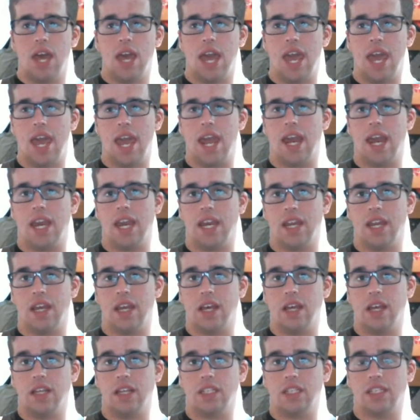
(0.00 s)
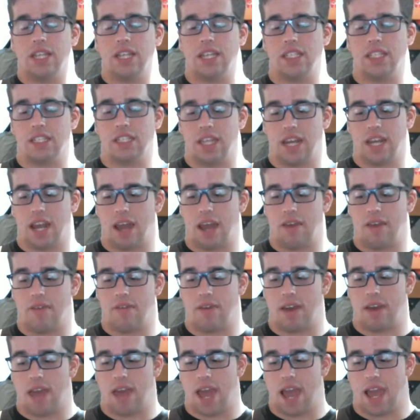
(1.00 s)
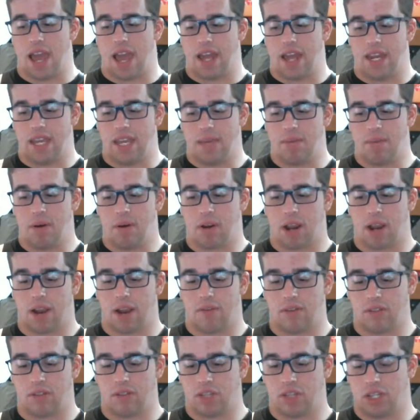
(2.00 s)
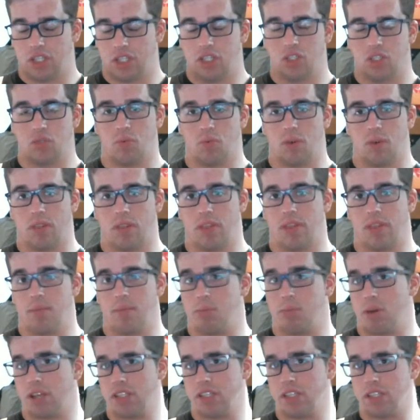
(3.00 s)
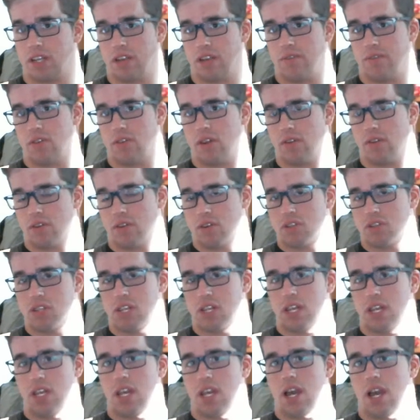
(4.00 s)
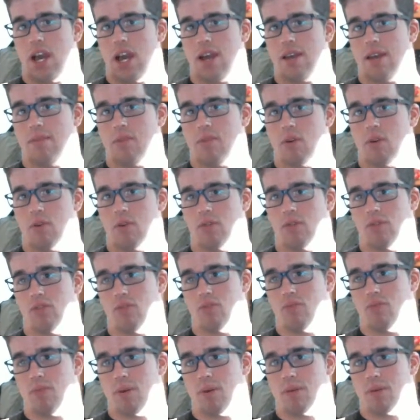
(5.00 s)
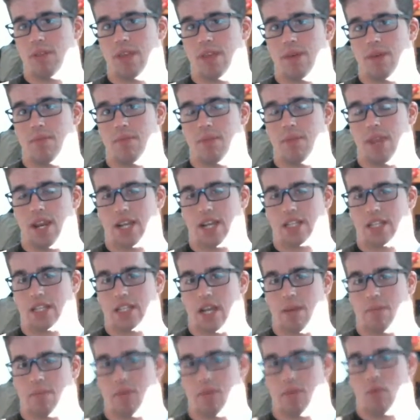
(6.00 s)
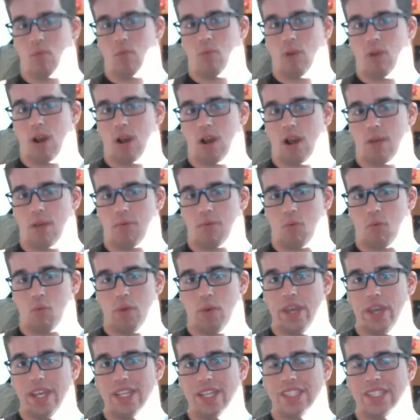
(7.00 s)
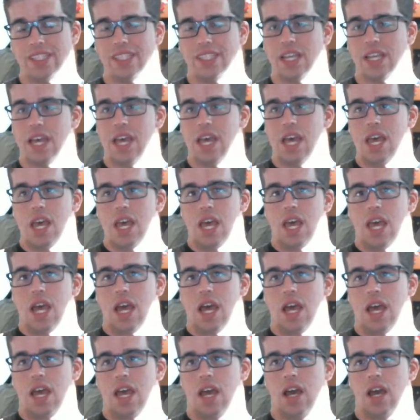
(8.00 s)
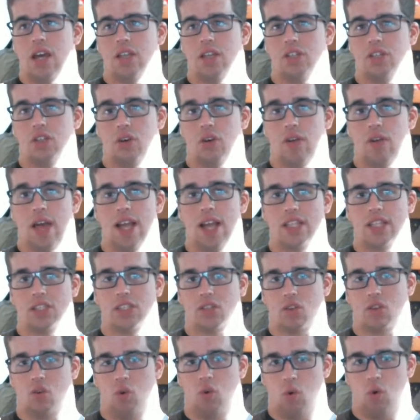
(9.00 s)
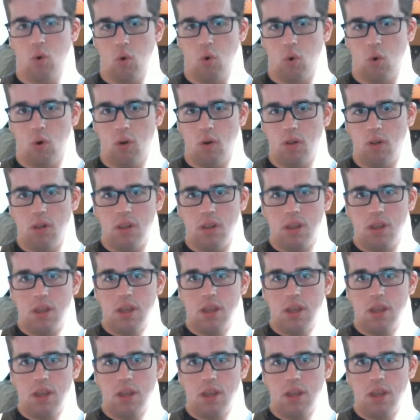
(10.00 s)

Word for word: And since then, I've had email conversations with the president of the university. I am going to meet with him in the next coming couple weeks. So that's cool.